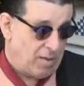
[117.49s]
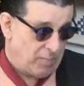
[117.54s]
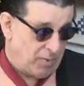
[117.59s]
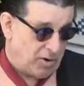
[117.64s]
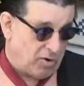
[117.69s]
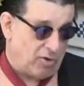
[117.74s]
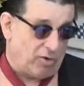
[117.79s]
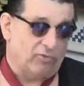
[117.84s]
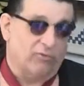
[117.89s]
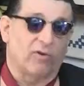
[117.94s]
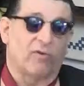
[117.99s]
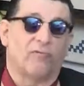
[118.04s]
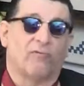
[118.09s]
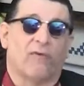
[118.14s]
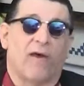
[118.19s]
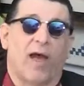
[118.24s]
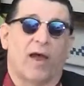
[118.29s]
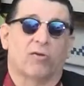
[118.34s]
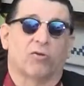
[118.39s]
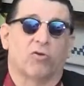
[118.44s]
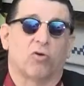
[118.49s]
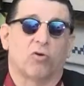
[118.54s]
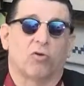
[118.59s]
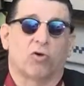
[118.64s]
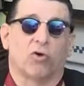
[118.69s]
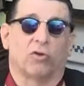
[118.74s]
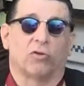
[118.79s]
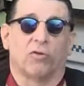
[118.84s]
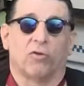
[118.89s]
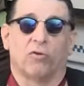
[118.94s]
because in fact you
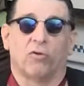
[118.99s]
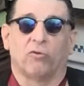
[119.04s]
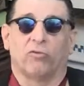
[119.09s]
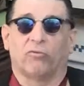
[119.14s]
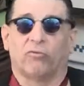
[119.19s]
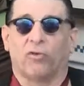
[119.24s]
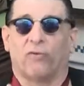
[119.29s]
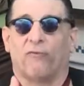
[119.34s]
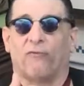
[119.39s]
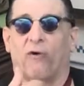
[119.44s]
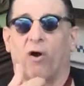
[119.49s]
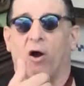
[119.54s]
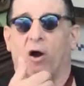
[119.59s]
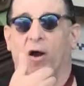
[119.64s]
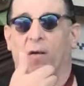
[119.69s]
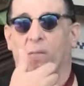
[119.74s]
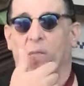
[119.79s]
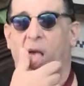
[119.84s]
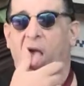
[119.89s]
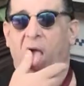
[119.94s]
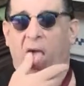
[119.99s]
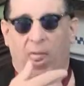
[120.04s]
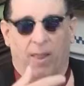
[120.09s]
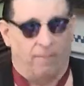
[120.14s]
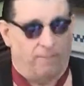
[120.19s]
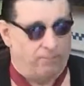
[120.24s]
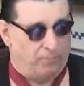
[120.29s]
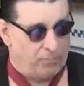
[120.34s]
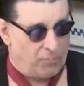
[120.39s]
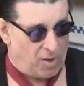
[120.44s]
could lose the farm.
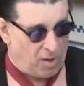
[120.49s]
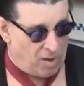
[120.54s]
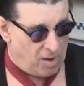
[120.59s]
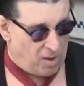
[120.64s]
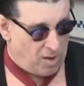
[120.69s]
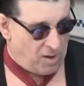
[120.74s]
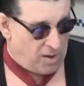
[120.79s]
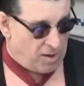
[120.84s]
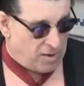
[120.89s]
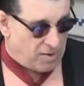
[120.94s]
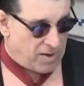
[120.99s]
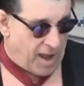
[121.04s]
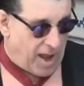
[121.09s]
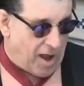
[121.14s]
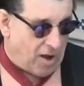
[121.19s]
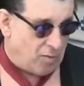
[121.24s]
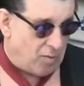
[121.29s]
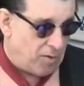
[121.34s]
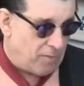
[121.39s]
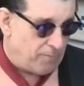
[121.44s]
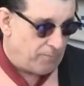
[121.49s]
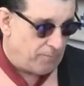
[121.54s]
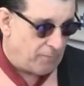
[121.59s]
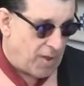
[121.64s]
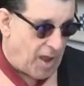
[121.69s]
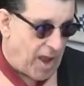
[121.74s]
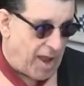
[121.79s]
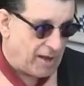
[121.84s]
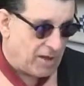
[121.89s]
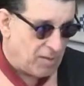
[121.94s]
Now,
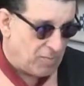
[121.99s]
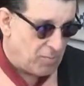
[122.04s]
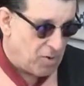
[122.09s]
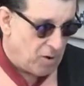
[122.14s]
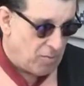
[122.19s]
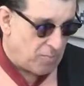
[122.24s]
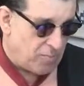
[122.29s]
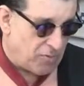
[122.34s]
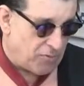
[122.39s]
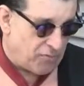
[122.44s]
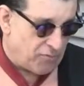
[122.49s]
item number